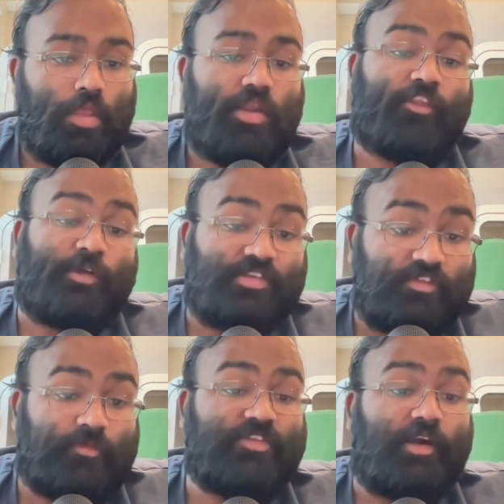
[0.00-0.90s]
Next question
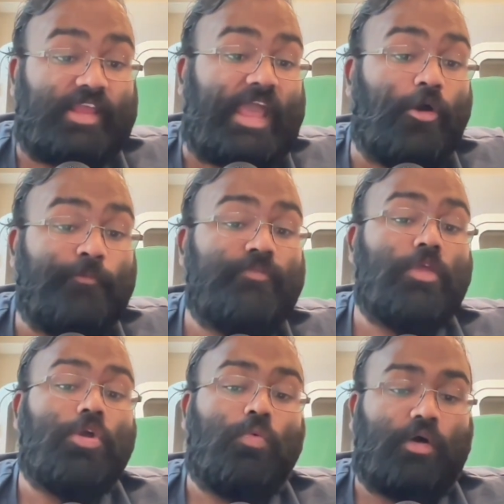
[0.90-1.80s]
is from Starting Out.
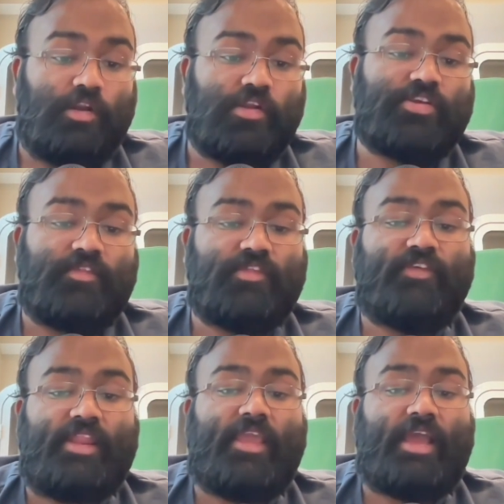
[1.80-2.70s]
What are your chances of
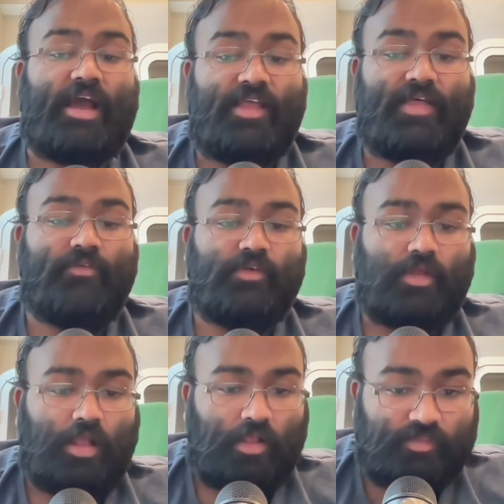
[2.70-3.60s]
getting a
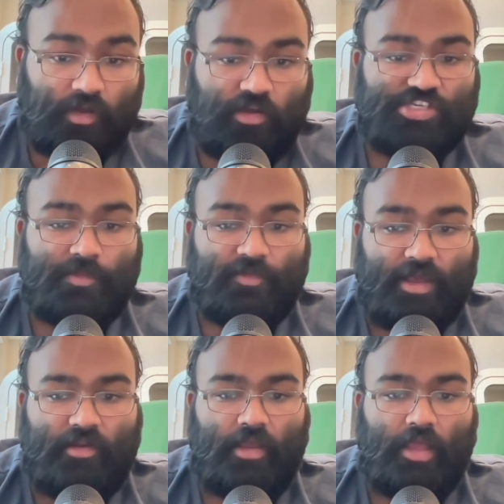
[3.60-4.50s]
high-level scholarship
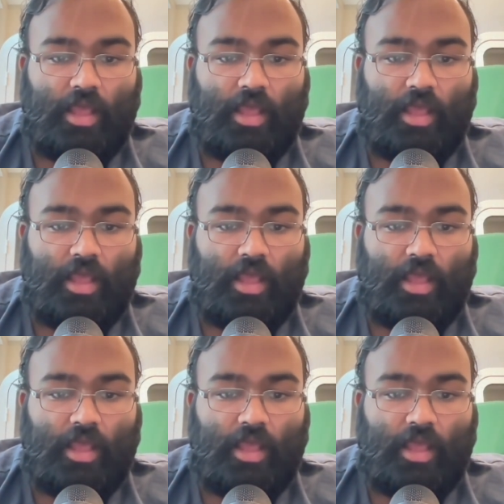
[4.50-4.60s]
without